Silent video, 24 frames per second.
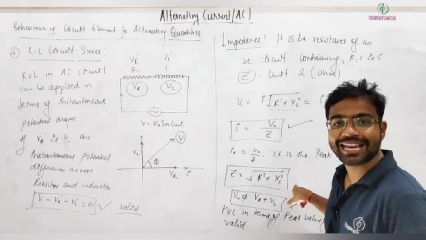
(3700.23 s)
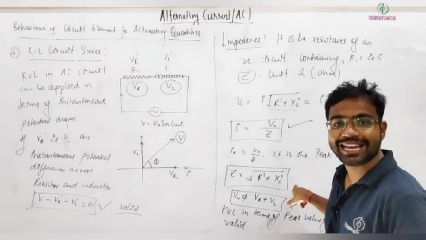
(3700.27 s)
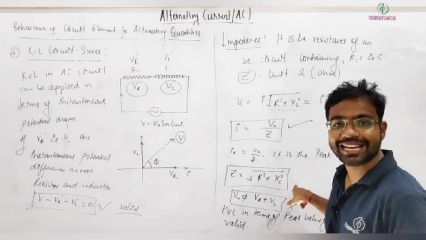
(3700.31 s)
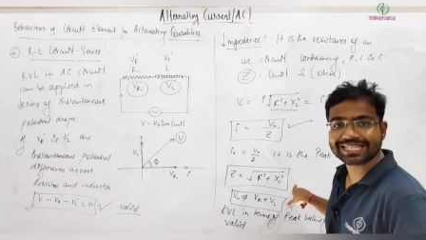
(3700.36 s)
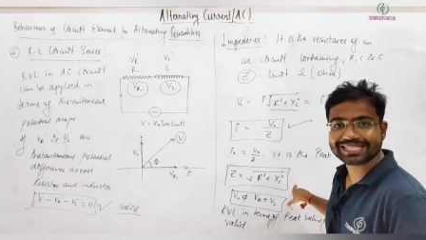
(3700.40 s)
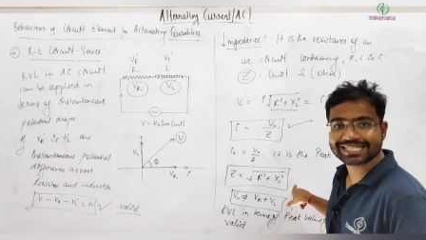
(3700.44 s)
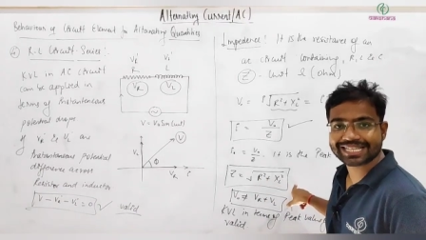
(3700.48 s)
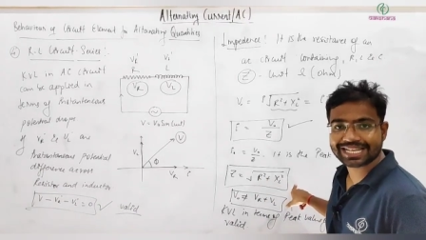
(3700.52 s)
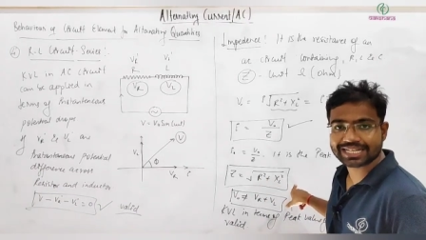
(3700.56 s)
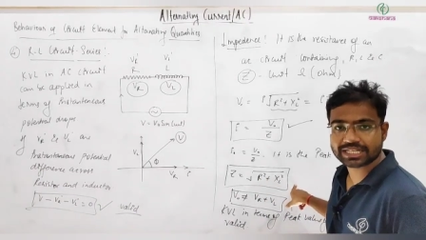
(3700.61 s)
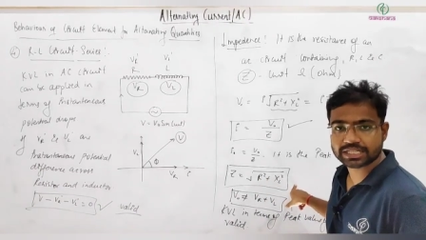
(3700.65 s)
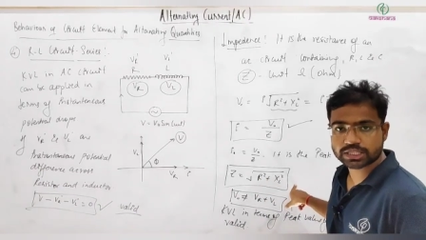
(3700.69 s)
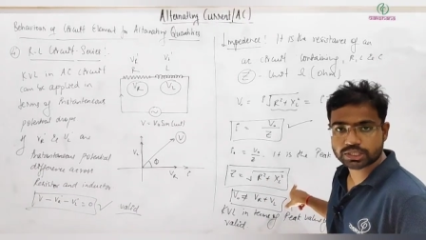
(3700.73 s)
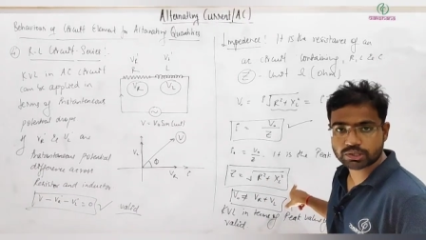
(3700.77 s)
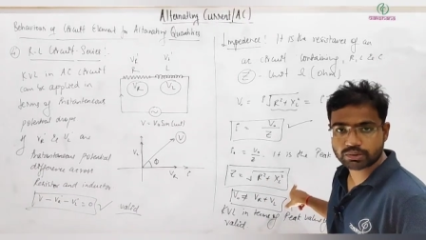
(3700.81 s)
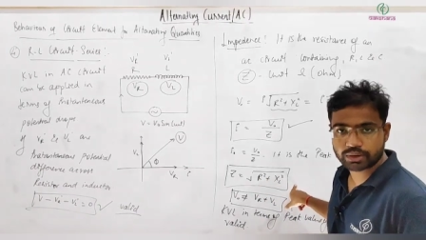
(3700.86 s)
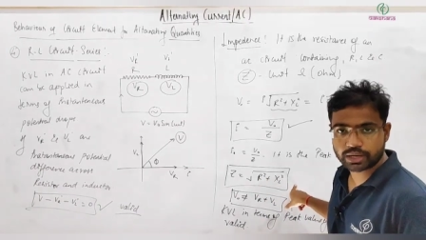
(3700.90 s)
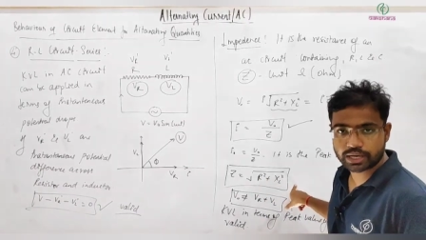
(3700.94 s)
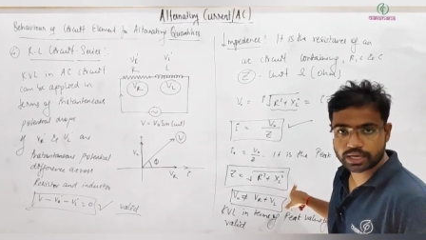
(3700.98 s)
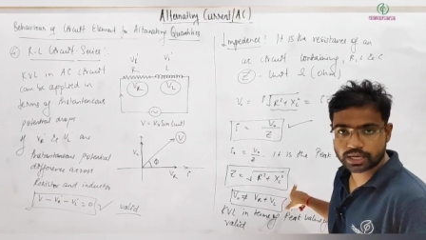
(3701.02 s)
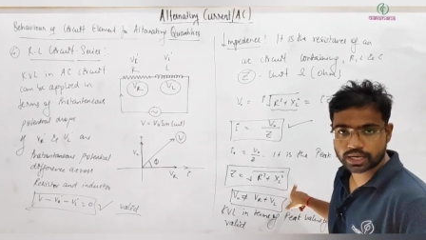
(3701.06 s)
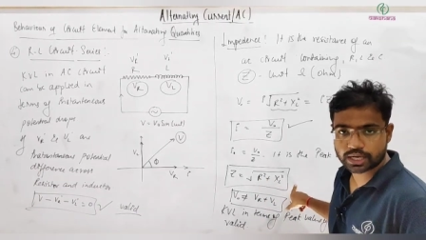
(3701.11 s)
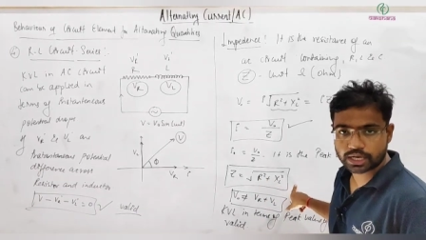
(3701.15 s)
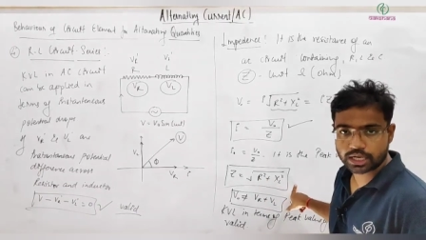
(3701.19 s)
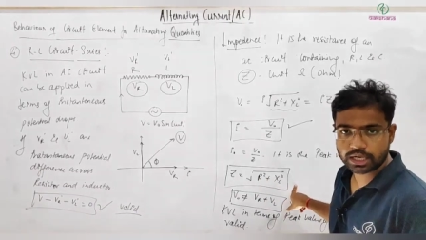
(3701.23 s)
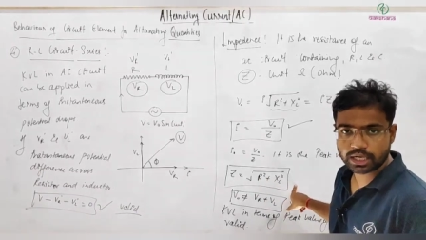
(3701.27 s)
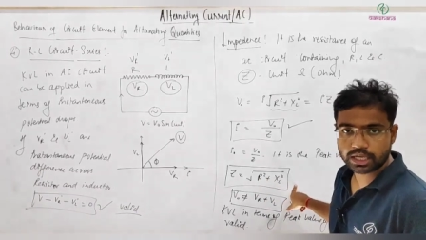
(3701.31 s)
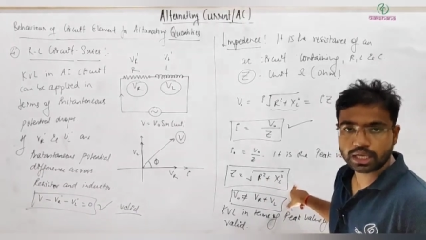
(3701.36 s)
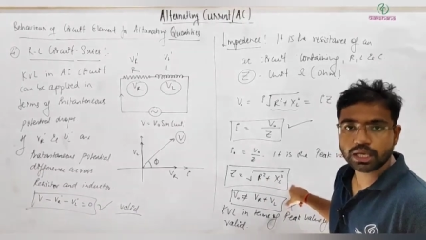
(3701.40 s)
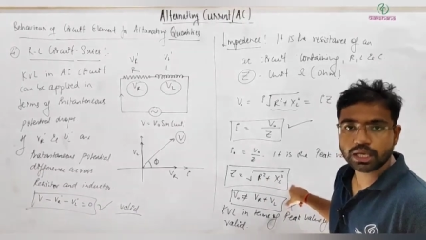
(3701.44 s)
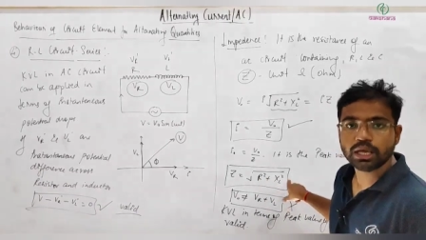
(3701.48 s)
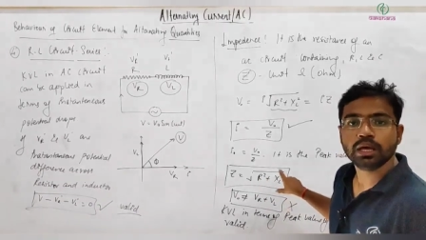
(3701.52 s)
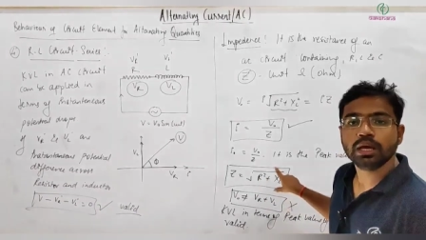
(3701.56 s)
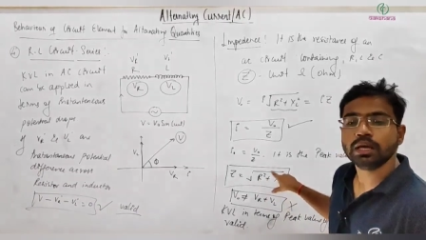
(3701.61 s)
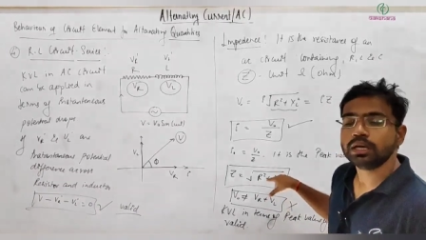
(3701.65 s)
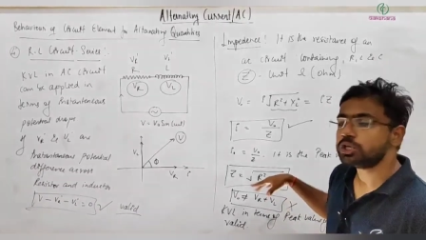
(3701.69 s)
XL square.
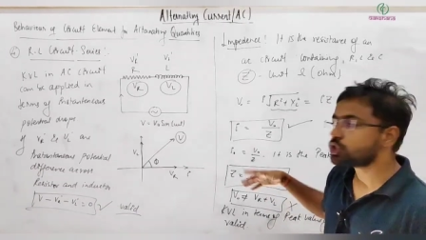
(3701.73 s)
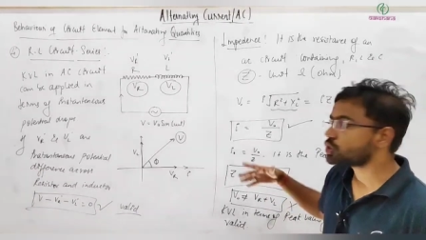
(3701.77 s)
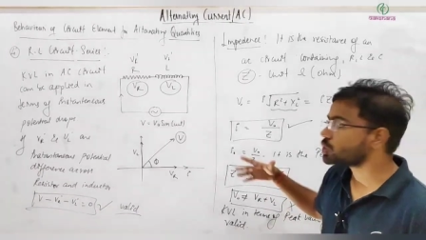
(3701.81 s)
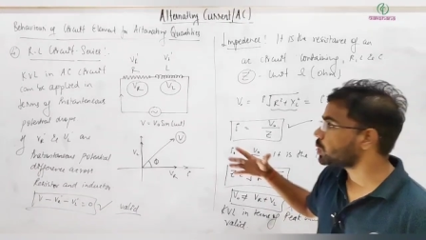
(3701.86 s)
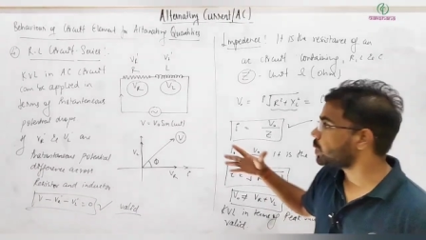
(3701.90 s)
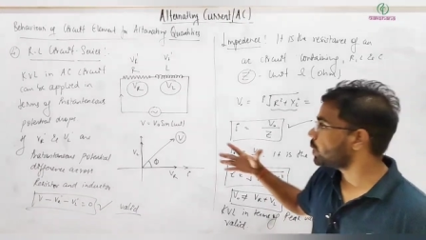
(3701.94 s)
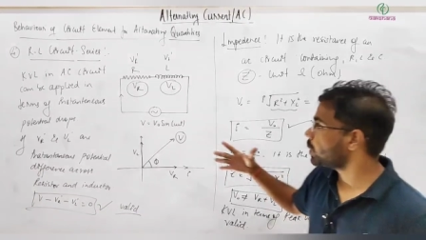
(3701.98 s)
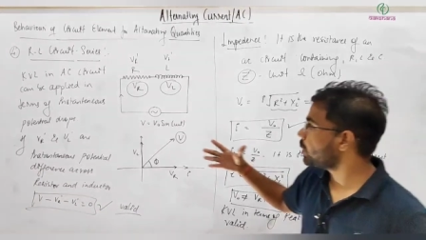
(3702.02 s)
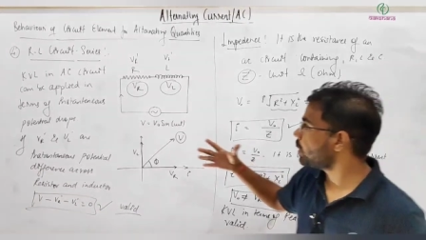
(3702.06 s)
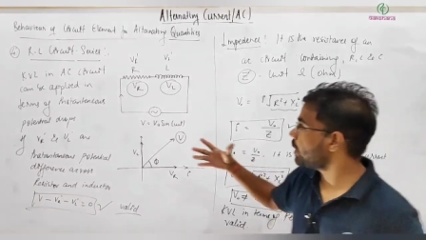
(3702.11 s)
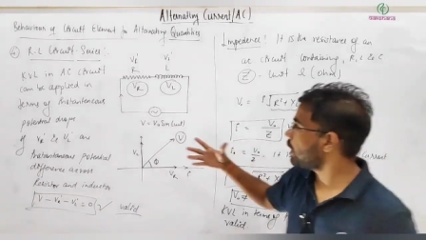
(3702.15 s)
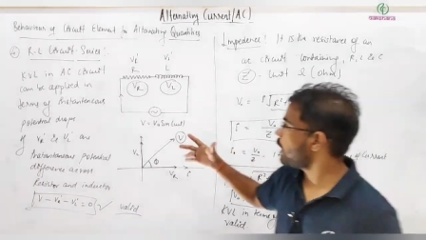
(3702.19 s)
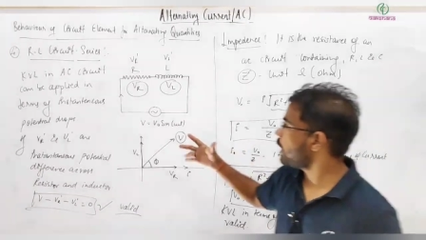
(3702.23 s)
So